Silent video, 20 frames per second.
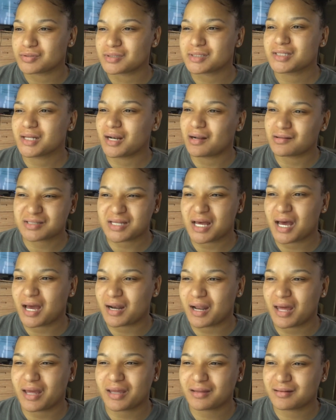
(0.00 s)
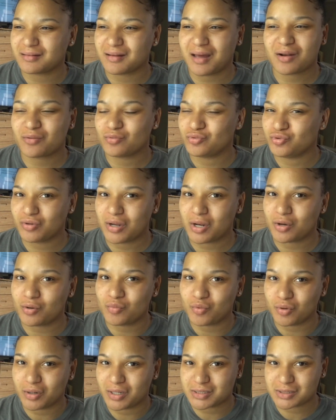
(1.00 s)
sit outside. Like, I don't do that no
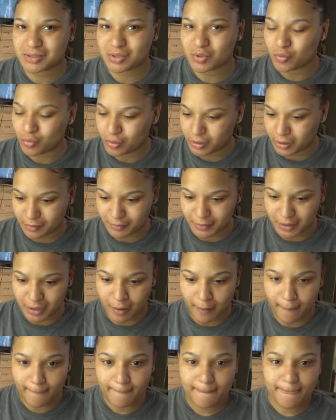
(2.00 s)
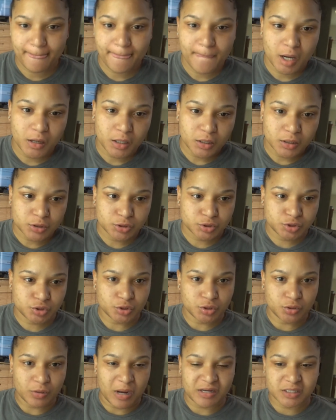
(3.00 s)
more. That's corny to me now.
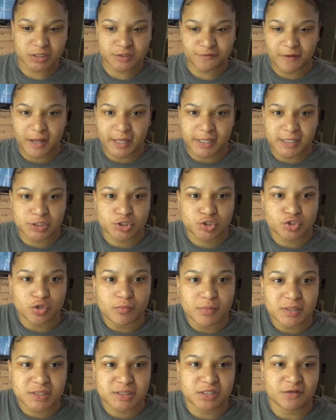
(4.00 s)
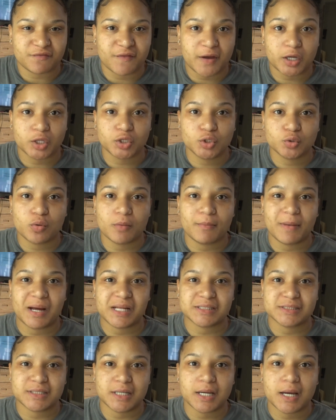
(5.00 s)
So I just feel like it's so much stuff I could do with
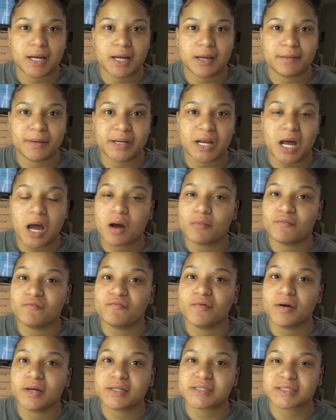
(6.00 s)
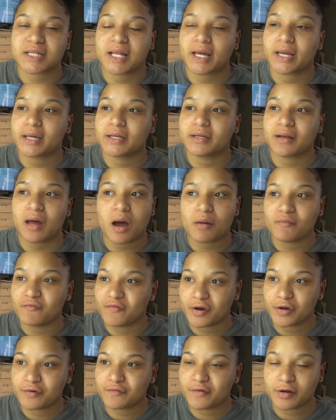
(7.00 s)
my time, and now I'm
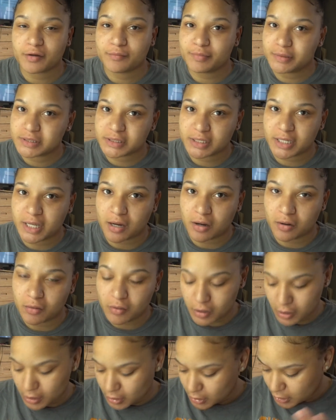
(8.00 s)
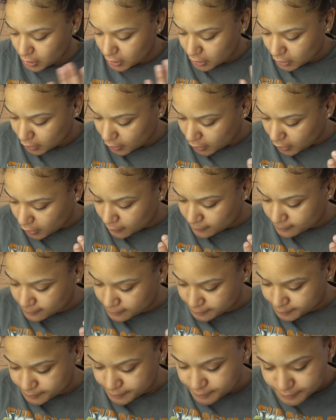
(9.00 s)
very, very busy now.
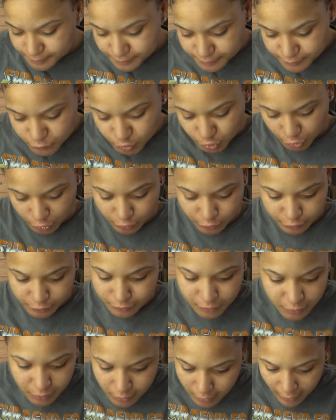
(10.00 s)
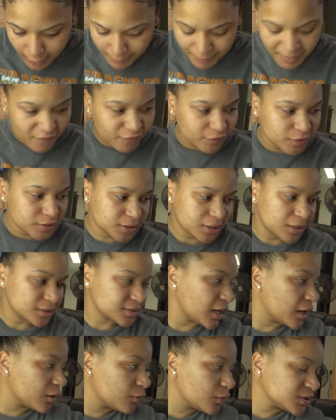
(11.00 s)
So I'm not finna sit
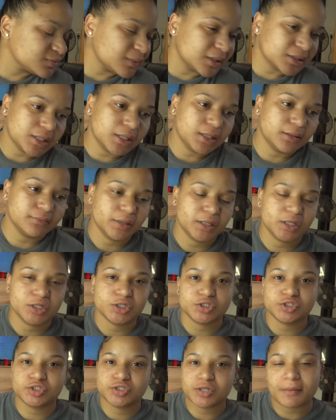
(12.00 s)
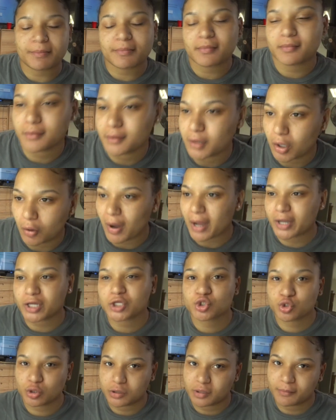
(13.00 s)
outside and waste my time. And I
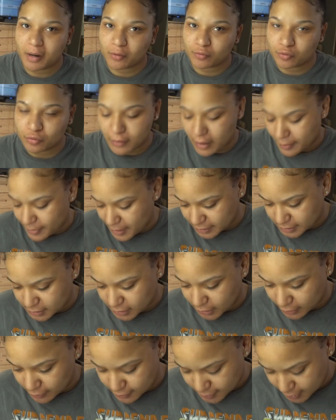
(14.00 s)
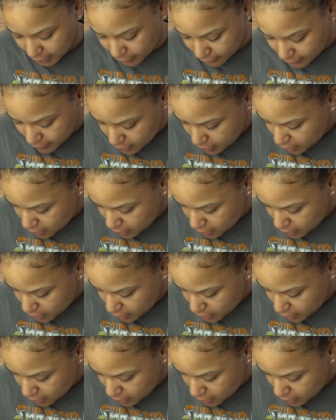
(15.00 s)
can drink in my room. I'm not sitting outside.